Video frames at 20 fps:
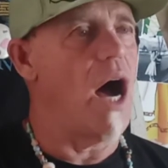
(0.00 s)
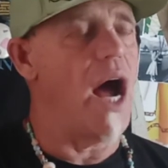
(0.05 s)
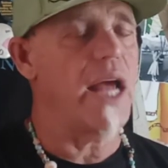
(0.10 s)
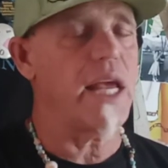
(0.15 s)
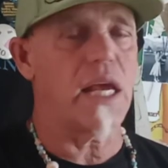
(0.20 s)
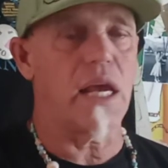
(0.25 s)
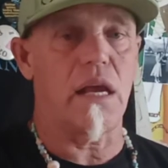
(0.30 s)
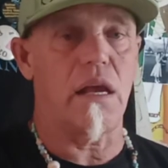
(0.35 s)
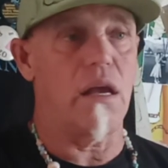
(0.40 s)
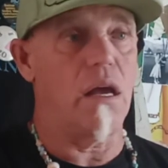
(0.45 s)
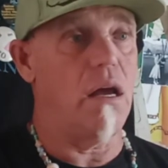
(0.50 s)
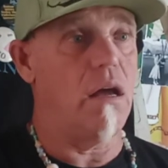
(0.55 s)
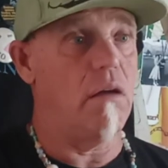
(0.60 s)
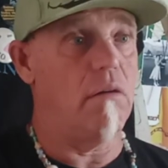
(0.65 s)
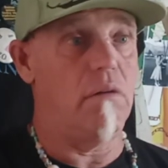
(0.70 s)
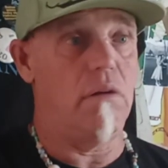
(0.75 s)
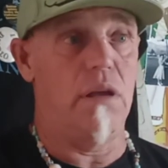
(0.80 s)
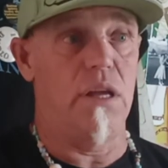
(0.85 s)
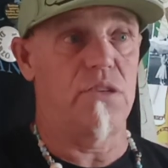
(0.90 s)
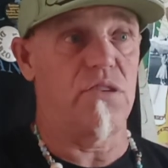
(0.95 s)
I
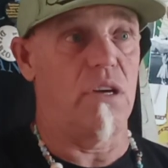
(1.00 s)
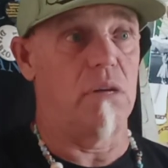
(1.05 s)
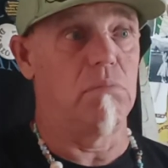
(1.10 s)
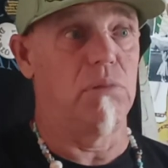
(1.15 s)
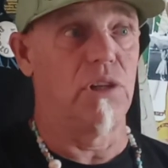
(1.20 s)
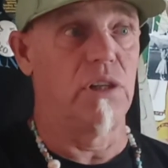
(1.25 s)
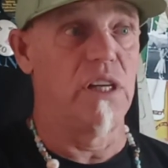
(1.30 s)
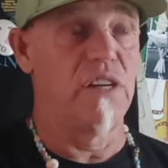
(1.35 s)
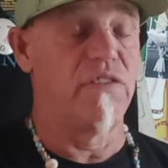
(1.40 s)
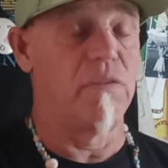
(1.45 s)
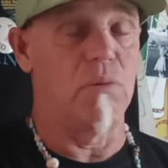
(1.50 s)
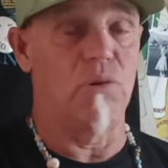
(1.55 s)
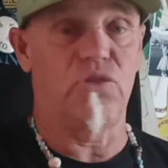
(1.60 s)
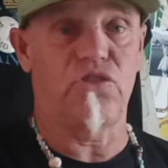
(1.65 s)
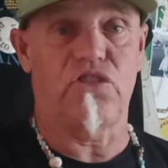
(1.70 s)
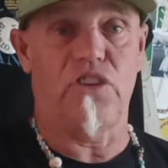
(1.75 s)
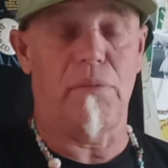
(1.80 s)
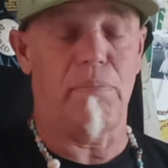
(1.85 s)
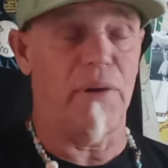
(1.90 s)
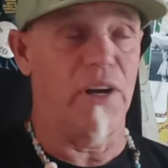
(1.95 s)
it's unbelievable.
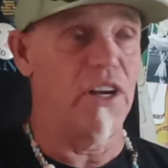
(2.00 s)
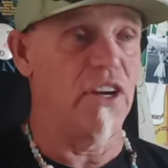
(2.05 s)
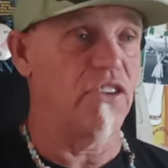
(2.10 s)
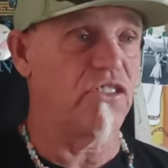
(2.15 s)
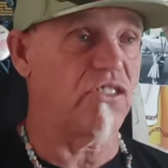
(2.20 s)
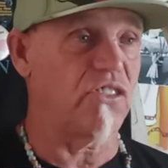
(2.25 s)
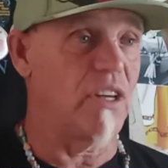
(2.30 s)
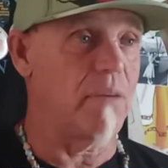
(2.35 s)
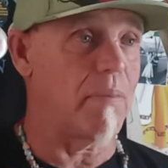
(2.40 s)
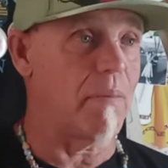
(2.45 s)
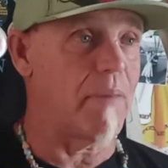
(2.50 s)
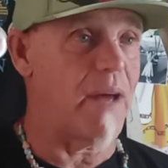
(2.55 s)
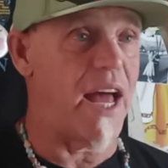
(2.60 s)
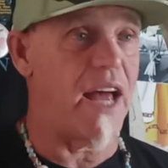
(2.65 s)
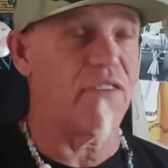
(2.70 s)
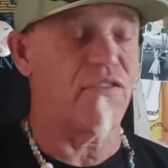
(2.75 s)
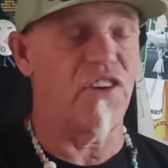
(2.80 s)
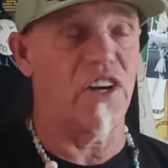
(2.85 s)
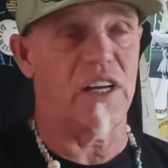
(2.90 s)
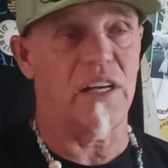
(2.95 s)
Sleeping in a sleeping
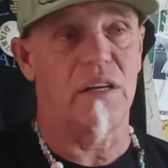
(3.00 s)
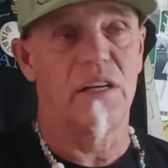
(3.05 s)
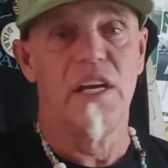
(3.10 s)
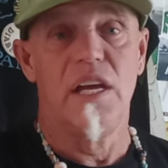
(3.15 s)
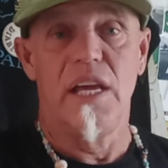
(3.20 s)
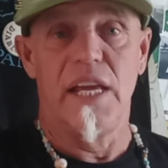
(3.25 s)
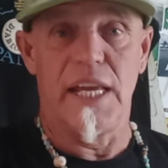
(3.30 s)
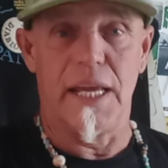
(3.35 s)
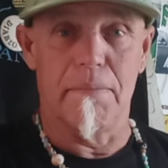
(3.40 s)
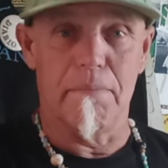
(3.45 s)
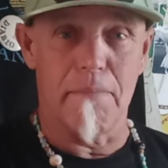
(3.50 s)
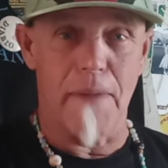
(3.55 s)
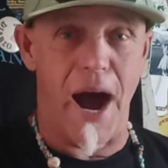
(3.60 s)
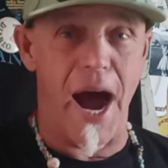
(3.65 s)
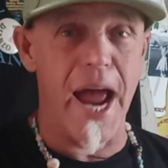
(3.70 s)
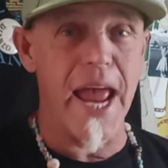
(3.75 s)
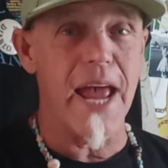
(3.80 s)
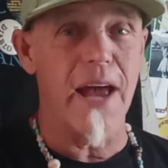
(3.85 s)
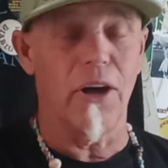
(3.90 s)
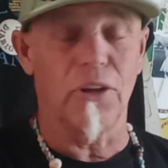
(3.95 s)
bag, fucking in
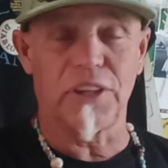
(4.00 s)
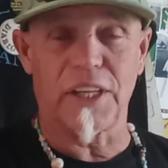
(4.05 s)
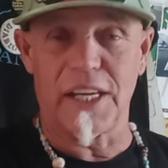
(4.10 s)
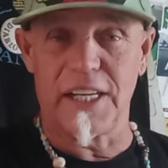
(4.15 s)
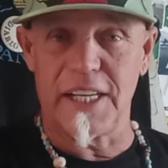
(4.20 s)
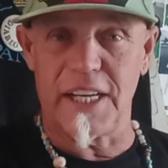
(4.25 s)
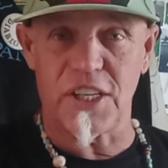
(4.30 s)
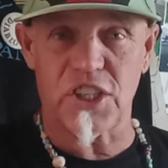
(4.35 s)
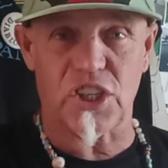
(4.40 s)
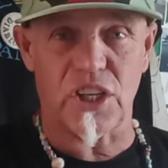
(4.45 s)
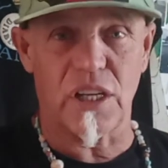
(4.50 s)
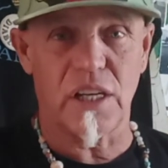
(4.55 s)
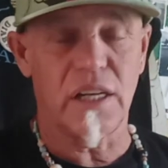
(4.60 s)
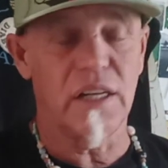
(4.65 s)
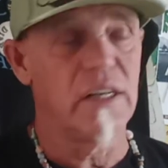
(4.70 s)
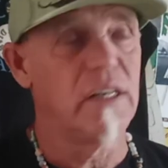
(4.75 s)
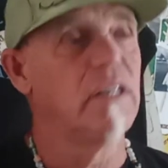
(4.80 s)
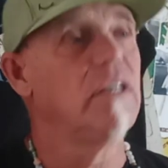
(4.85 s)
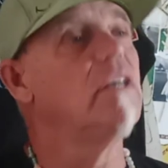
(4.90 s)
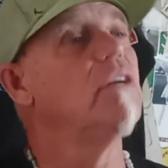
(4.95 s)
my health condition.
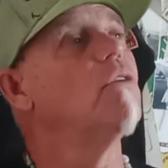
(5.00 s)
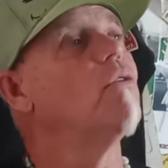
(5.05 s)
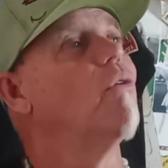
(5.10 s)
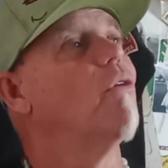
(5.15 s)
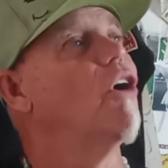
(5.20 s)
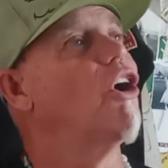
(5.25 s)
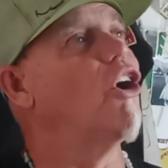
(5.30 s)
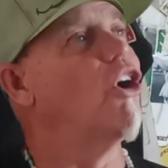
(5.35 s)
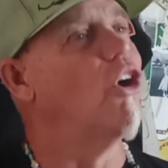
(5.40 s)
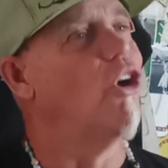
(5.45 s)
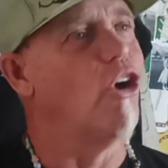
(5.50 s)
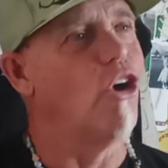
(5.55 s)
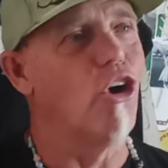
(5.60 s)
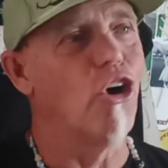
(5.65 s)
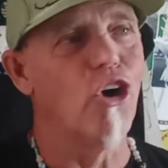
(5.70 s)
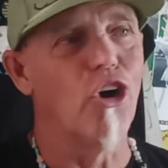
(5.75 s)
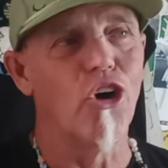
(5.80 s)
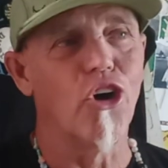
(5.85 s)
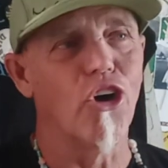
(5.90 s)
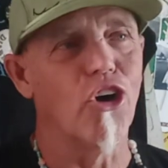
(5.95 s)

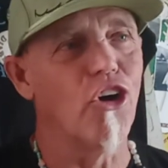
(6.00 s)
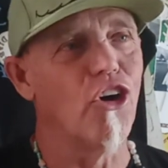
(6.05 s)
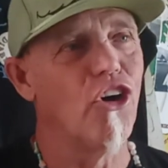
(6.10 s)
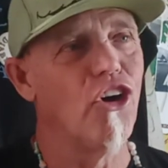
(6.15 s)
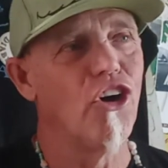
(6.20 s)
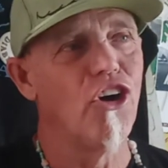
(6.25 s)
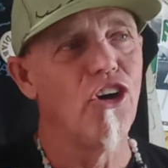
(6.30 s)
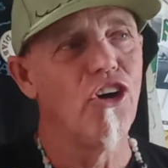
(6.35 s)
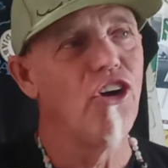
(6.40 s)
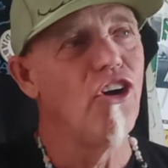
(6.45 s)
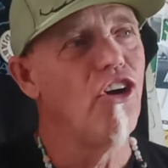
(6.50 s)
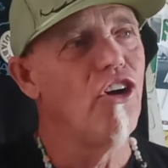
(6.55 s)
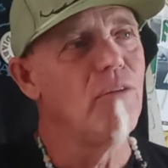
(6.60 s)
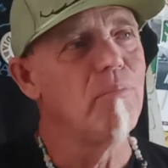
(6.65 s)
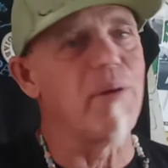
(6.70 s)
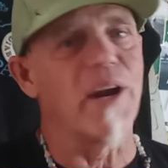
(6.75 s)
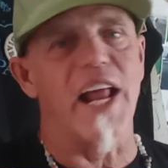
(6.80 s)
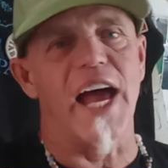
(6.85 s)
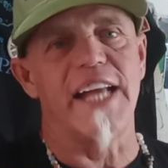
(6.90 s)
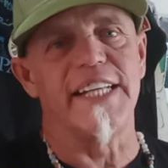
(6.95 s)
Whoa.
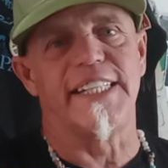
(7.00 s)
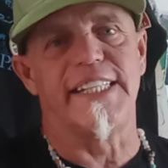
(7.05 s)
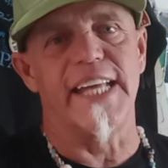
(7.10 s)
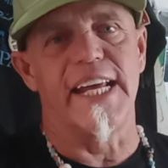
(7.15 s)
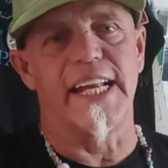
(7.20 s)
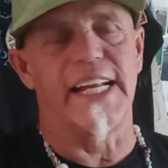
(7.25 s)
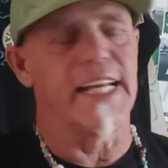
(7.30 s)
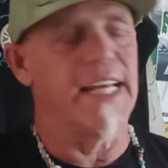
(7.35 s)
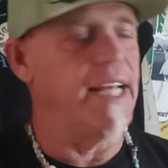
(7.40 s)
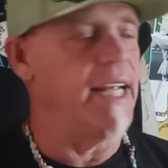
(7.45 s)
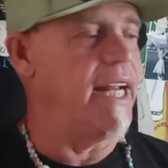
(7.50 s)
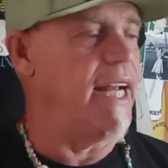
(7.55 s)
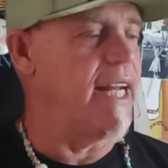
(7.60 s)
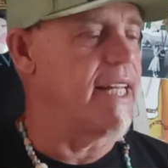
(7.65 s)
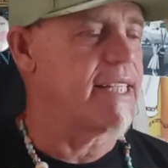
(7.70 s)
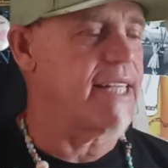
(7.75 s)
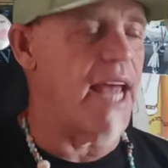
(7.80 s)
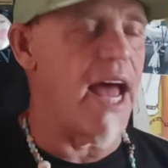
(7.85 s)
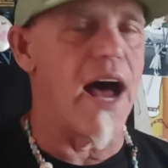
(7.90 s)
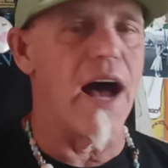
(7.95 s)
But I did it and
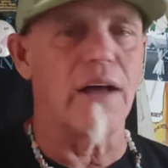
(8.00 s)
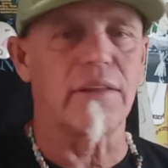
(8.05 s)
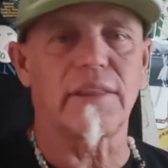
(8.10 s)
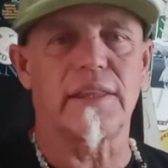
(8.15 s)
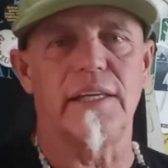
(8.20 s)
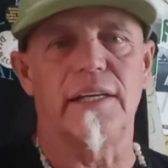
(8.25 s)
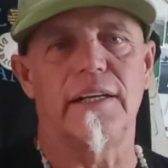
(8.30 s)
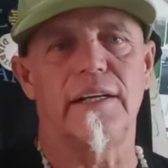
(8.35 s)
it's out